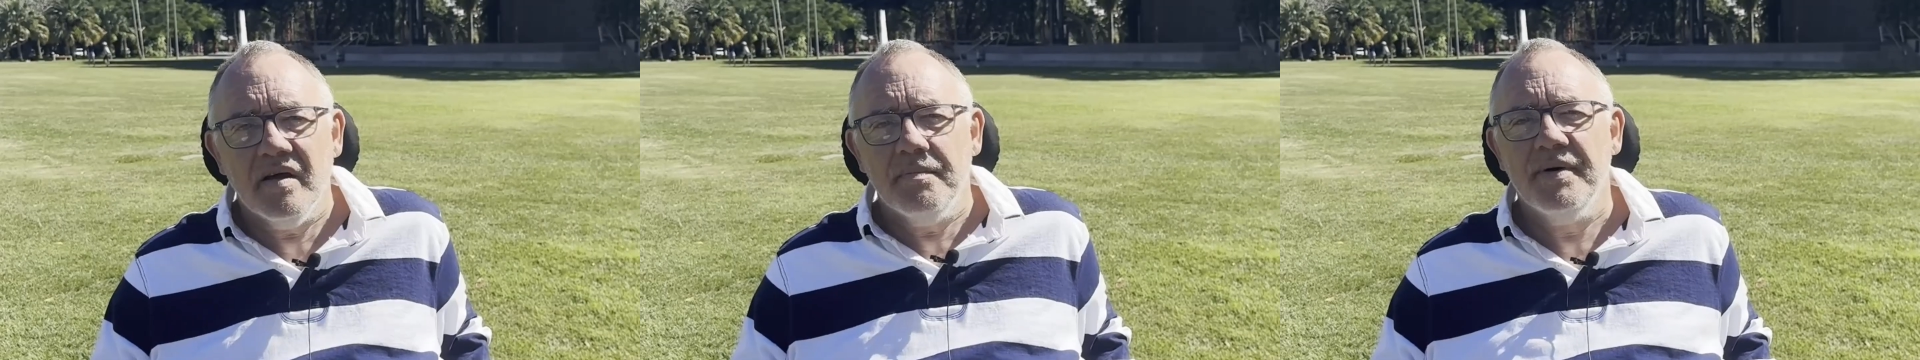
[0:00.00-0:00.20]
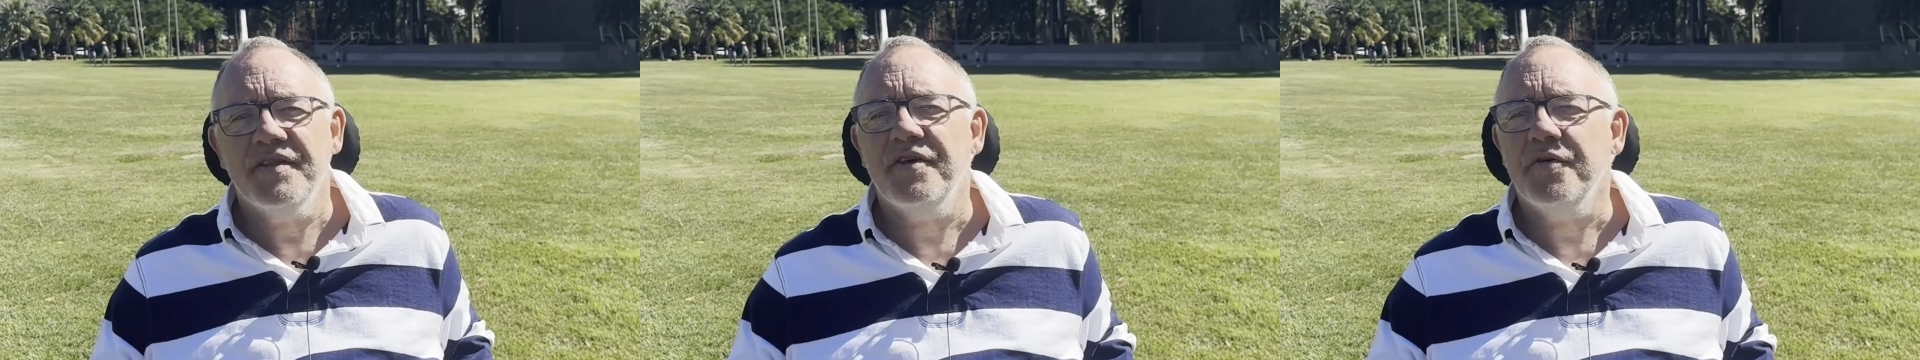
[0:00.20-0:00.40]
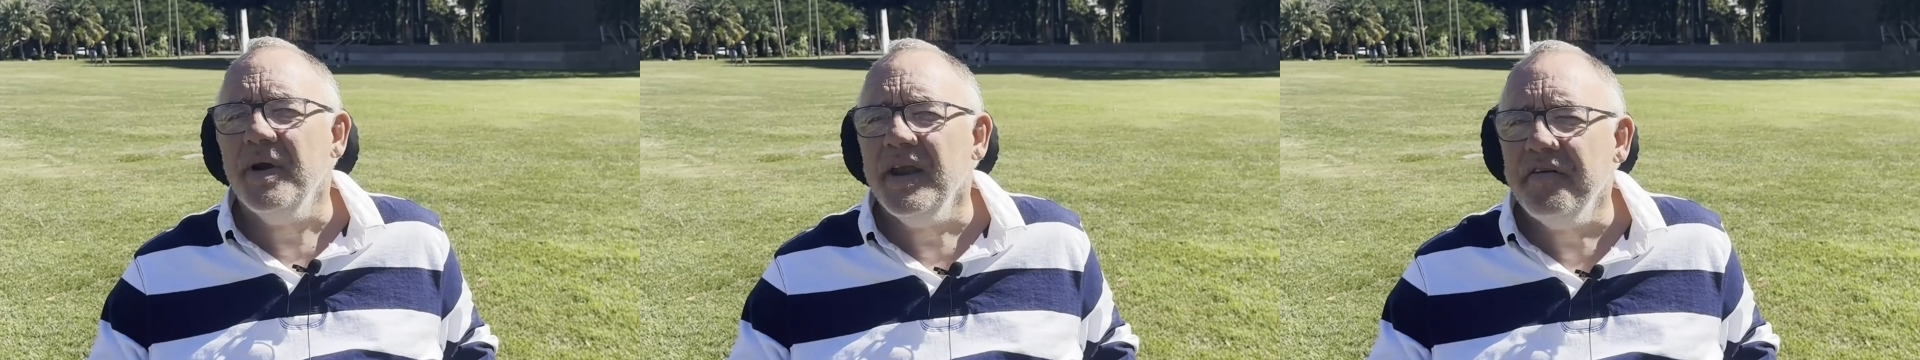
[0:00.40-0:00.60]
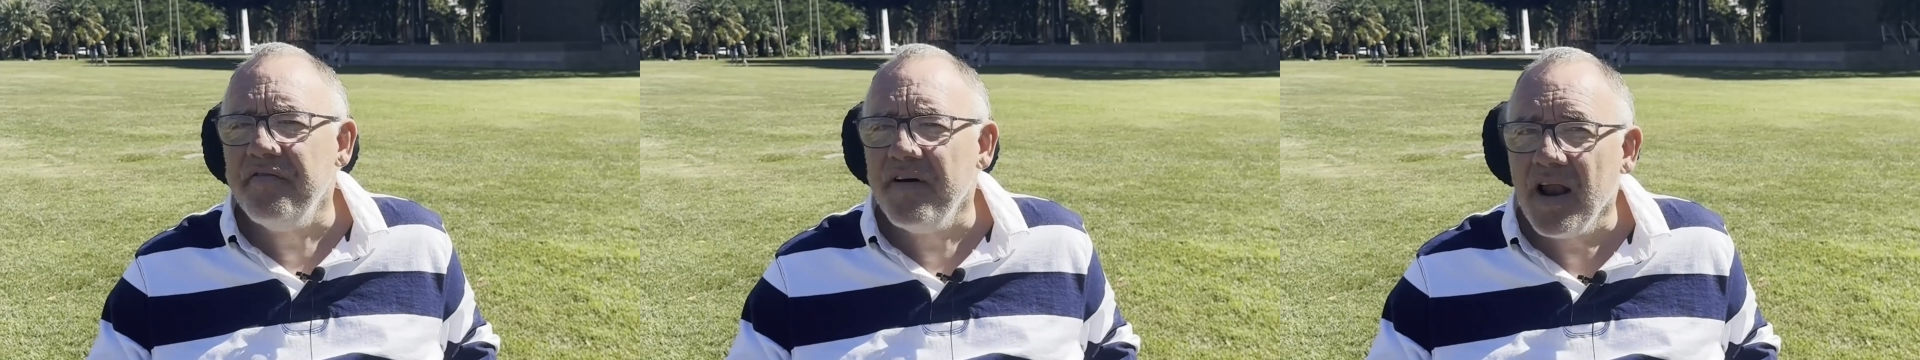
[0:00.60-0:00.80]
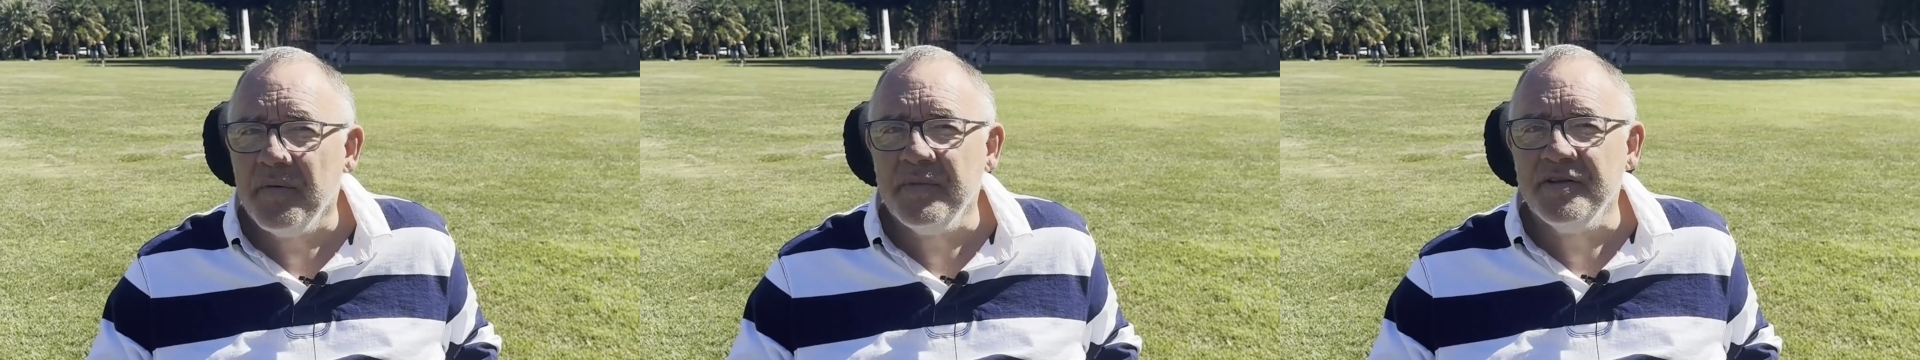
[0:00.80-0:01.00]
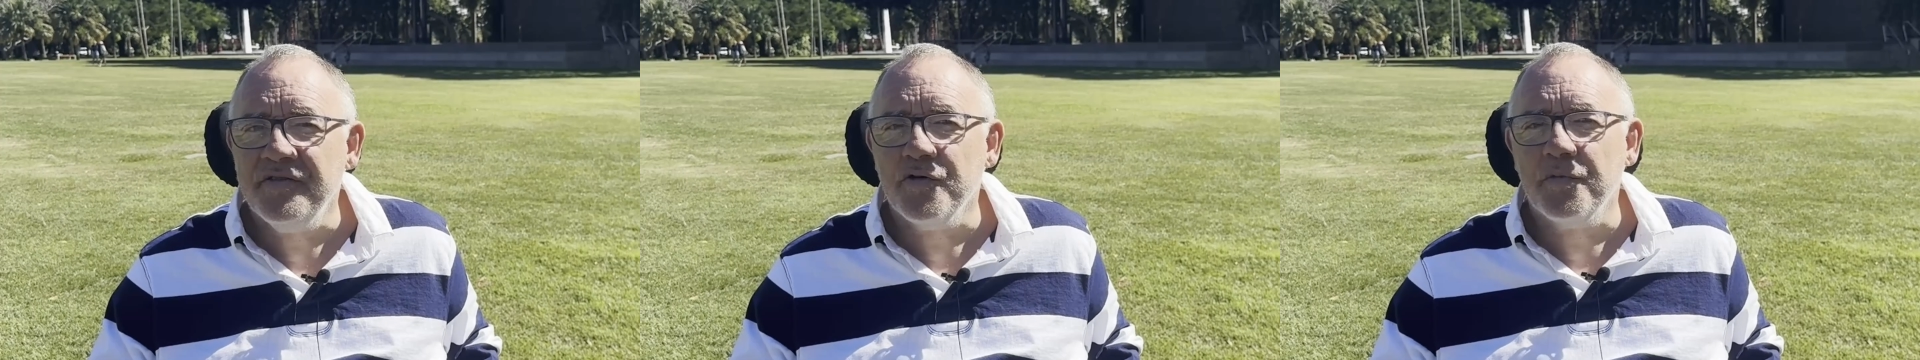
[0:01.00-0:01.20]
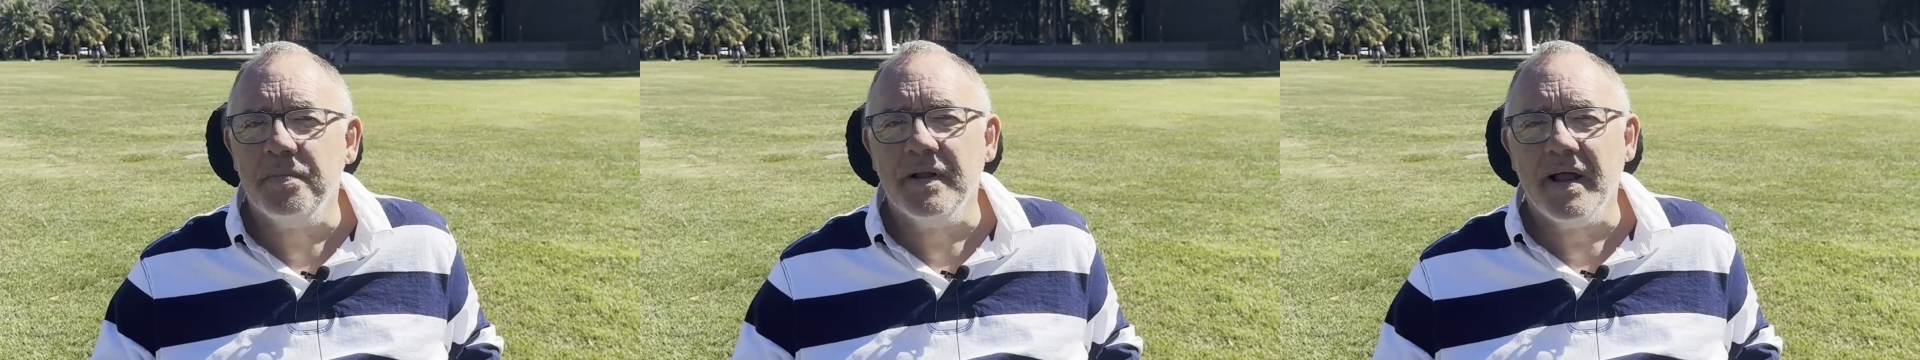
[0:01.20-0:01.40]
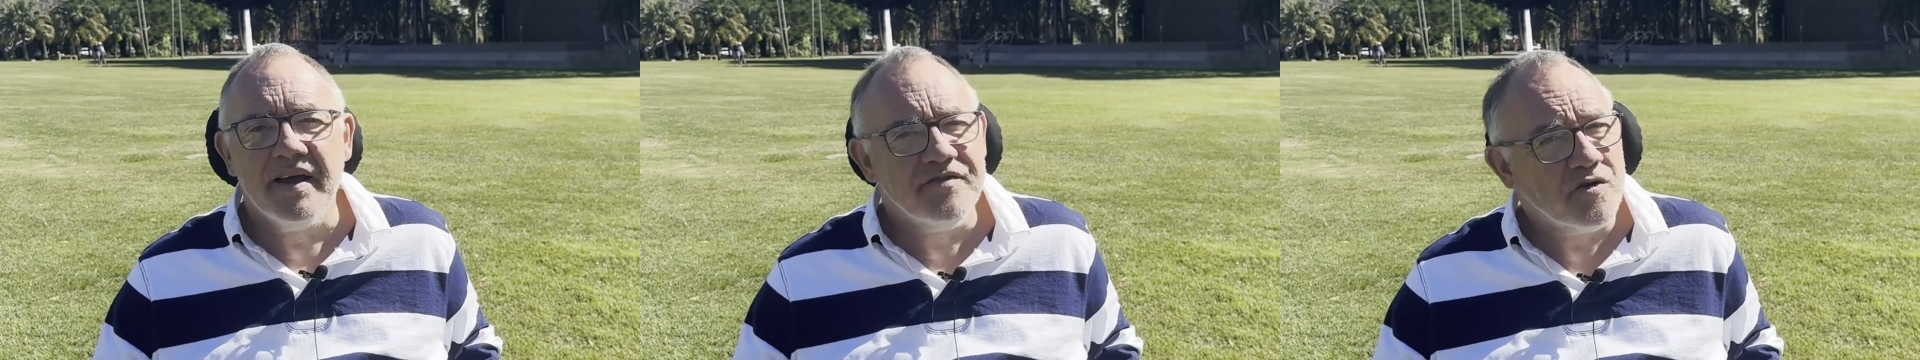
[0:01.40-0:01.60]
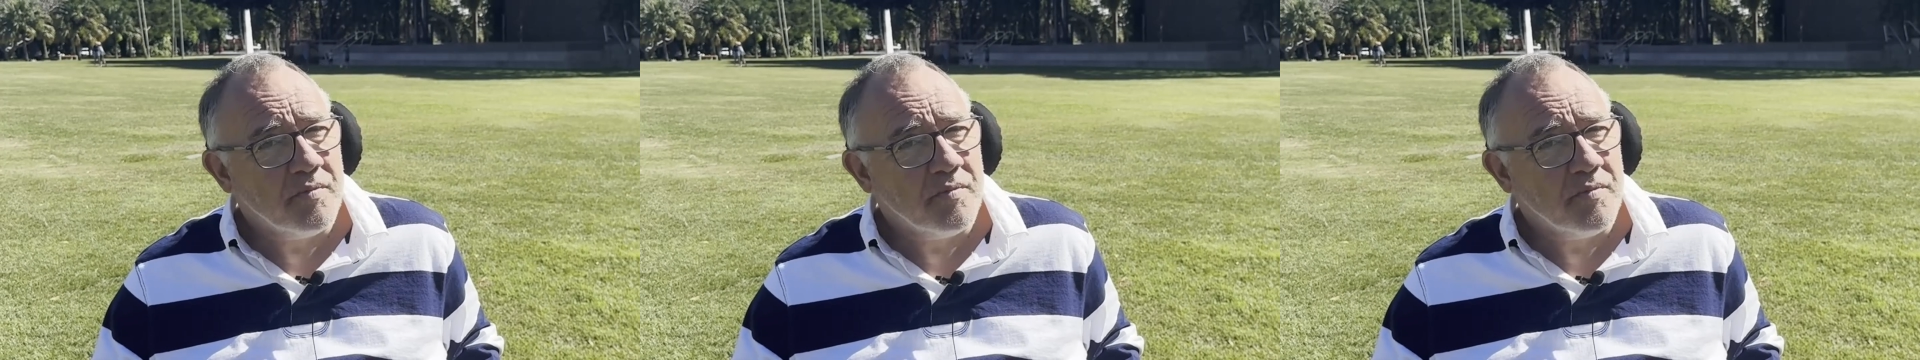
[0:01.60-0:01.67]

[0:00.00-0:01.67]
But the redevelopment took place